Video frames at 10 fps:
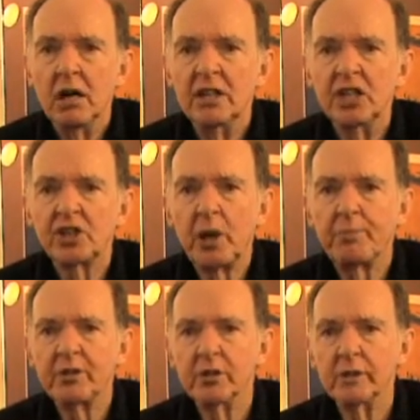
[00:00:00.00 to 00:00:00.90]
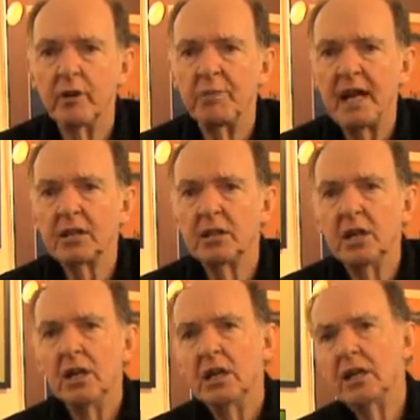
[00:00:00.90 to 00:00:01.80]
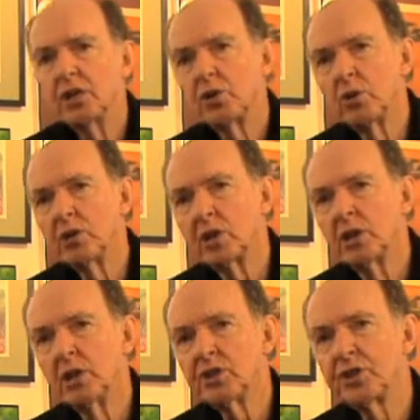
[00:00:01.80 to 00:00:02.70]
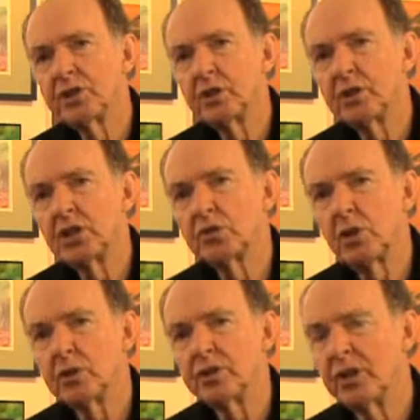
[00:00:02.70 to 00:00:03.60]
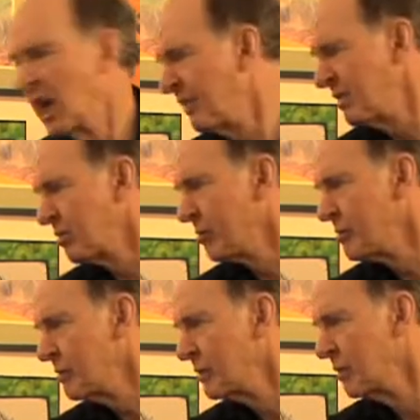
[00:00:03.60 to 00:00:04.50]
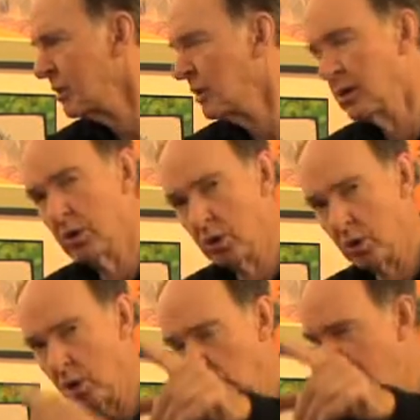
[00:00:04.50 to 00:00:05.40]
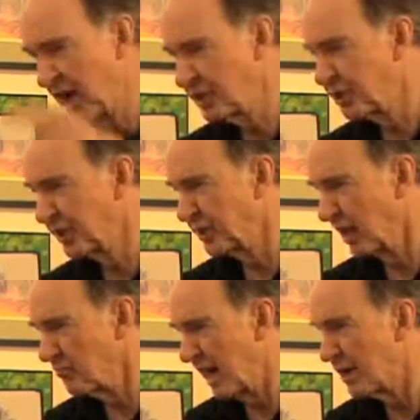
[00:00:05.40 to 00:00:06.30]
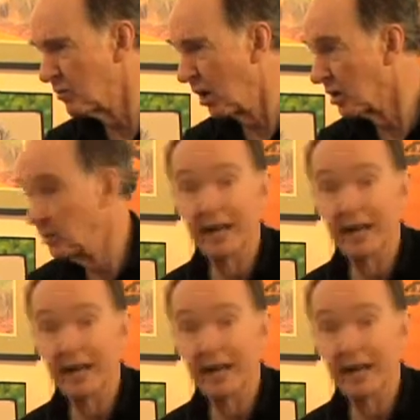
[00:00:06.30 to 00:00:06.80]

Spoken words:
And he stopped on the riverbank and he saw the girl sitting on his rock. He said, Elephant, who is that sitting on my rock?